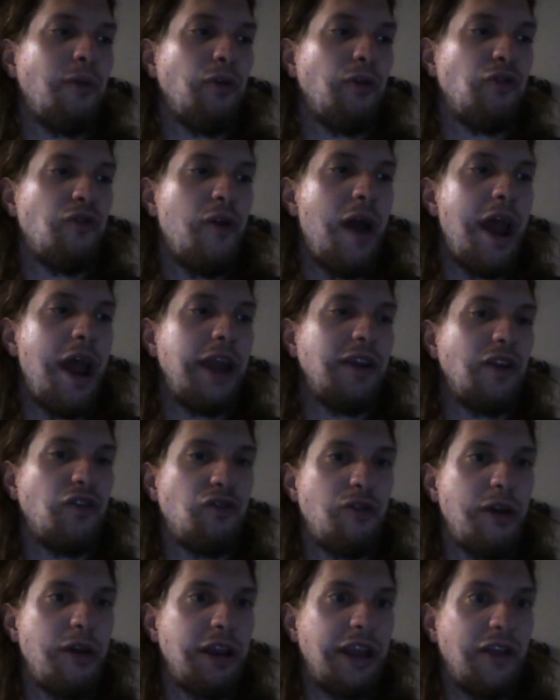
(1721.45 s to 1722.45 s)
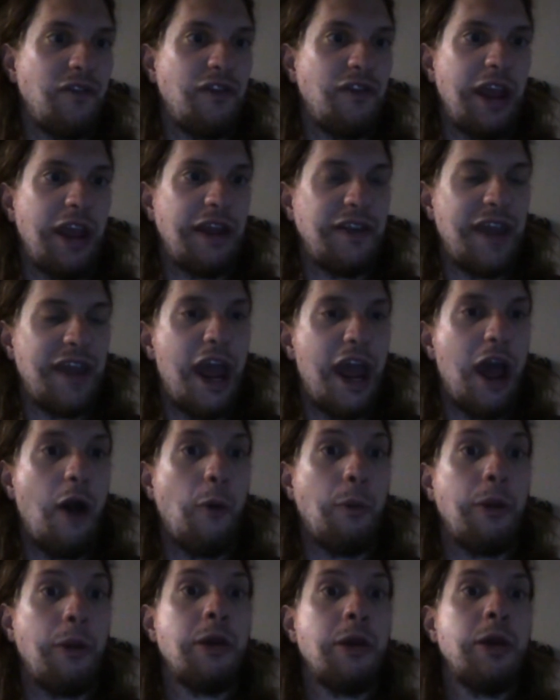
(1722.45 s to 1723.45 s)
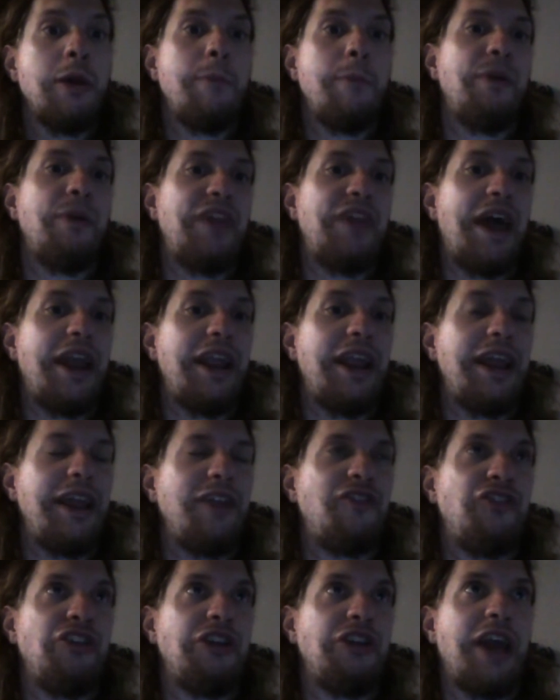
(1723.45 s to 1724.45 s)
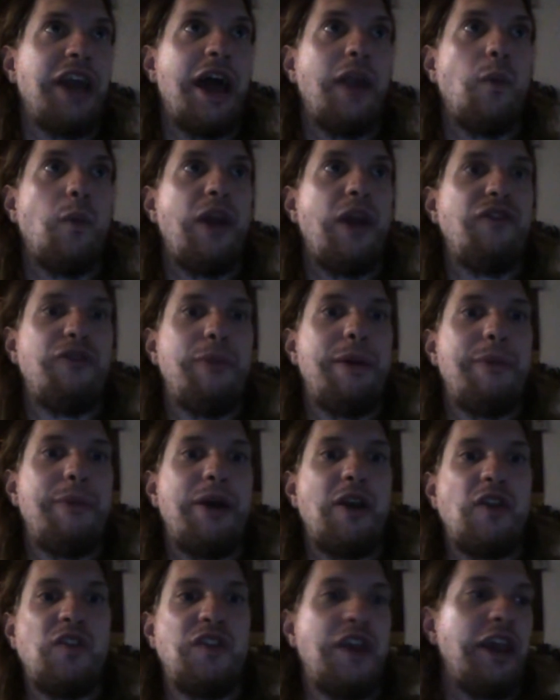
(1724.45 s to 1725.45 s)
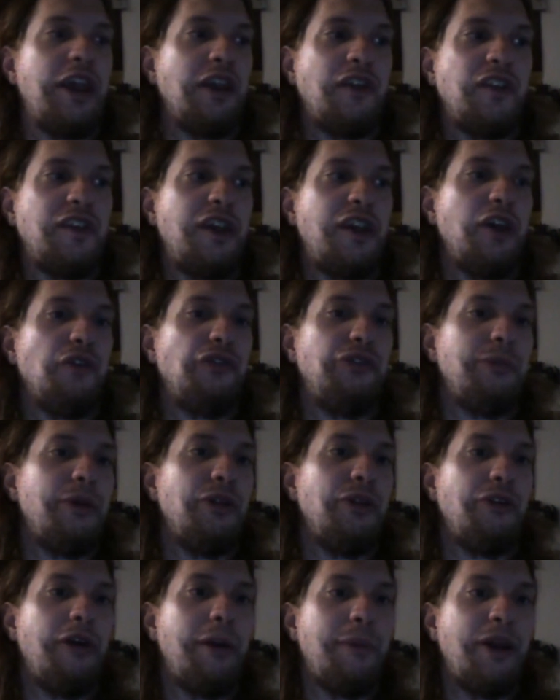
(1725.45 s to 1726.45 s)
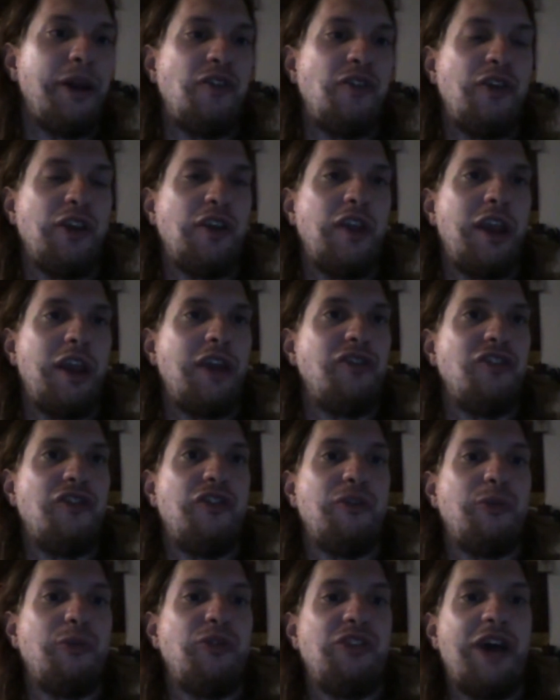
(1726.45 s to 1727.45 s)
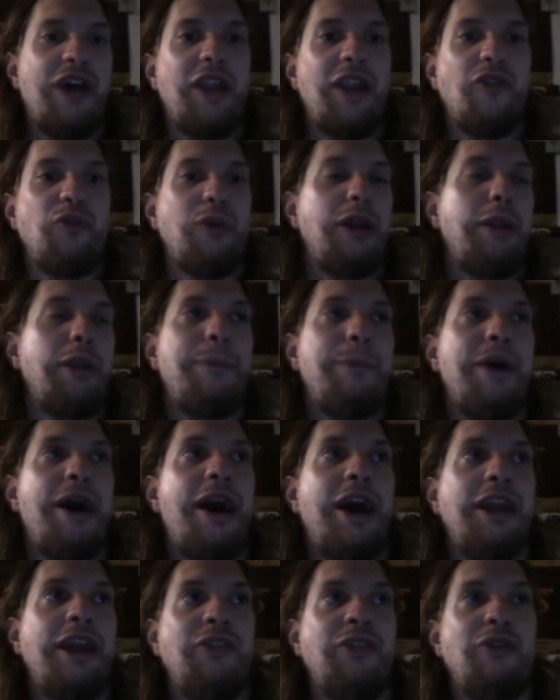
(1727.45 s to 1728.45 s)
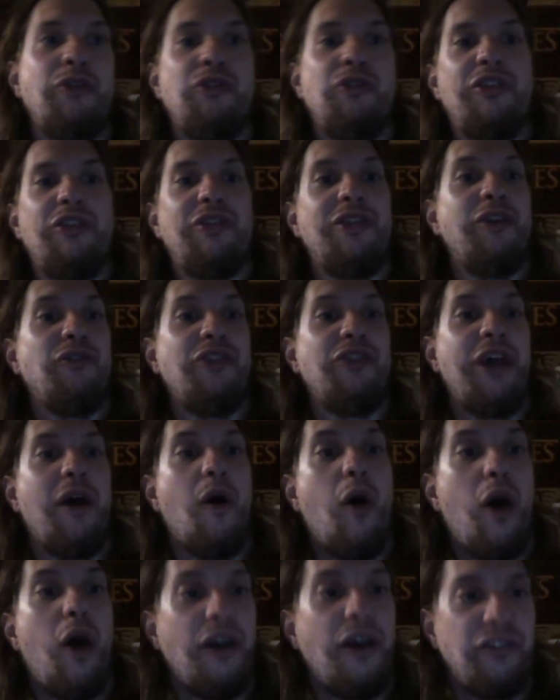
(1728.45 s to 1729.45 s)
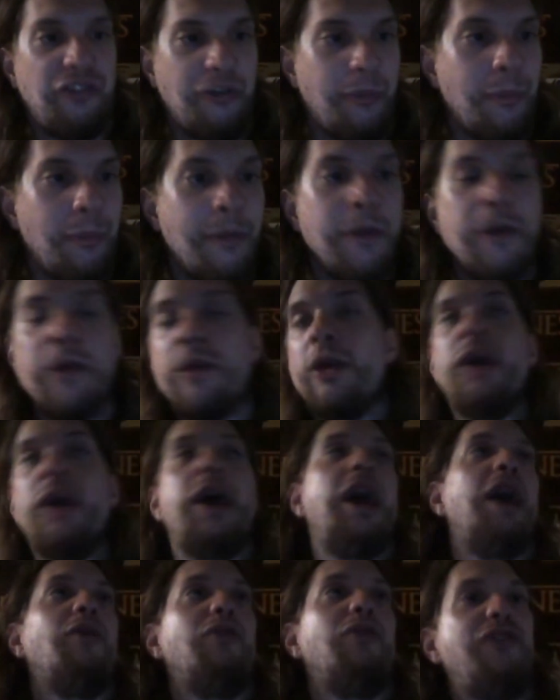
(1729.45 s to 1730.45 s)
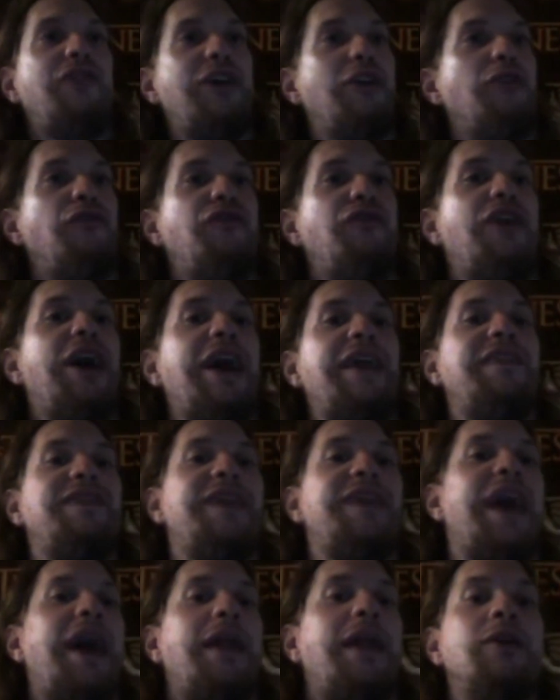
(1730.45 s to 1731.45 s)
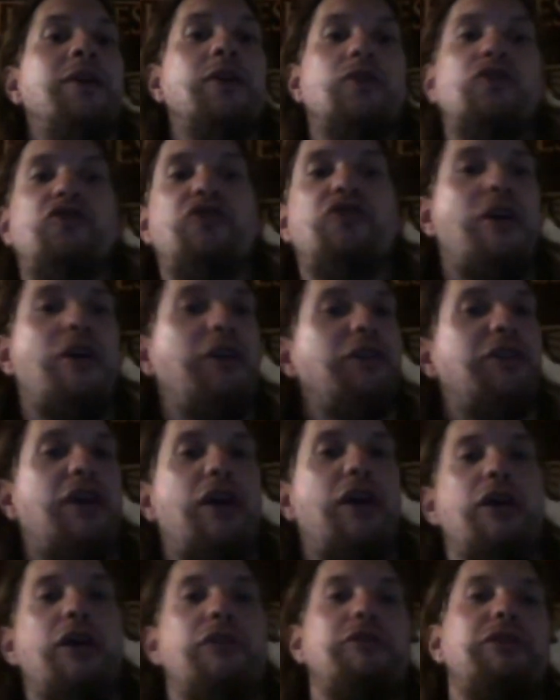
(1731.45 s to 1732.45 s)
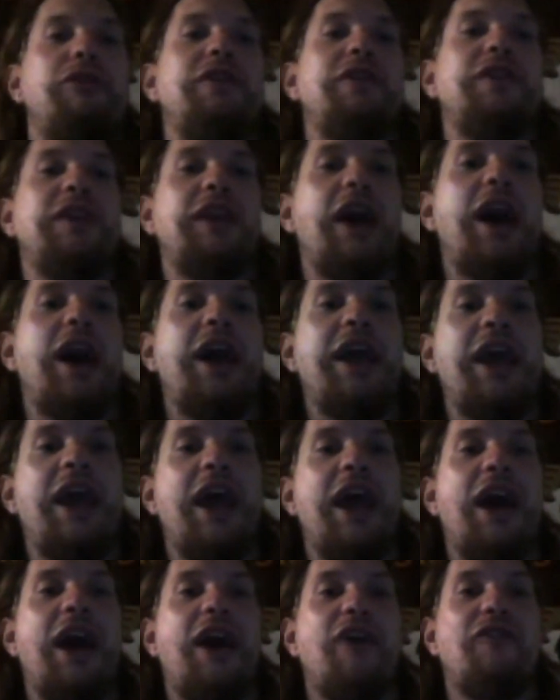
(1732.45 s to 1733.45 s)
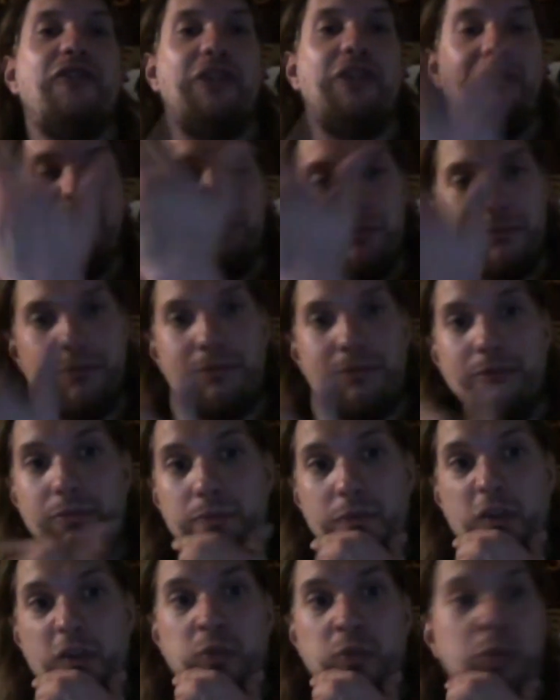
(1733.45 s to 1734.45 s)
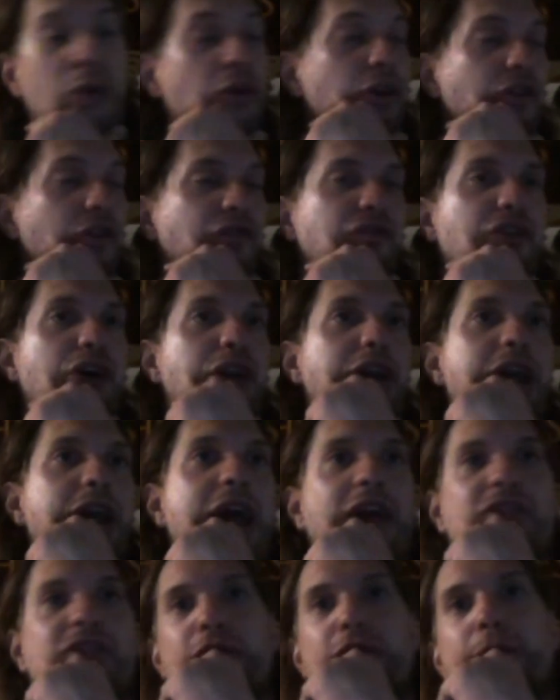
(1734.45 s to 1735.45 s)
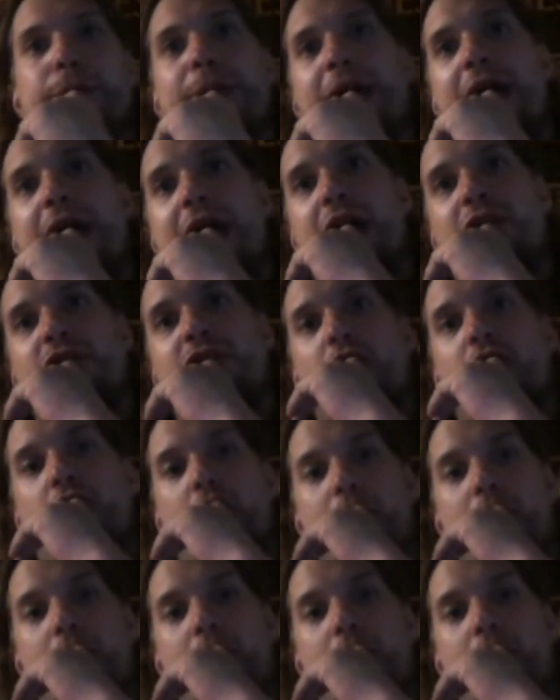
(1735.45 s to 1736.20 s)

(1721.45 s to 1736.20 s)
trying to trick and take down, but that agent got away from MI6, killed some other MI6 agents, and was on his way to Bond. And there's that awesome elevator fight that Sean Connery and the guy have, and it's really fun and action packed.